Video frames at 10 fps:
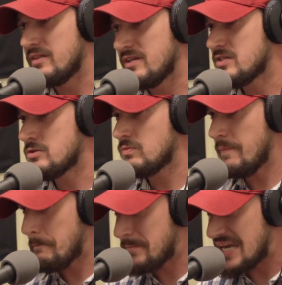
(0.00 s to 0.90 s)
And this is
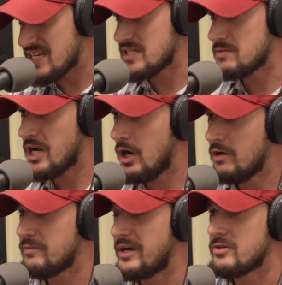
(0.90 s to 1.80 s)
what pisses me
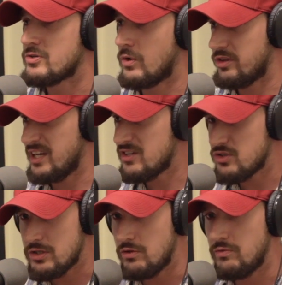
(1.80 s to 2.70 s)
off about this whole thing is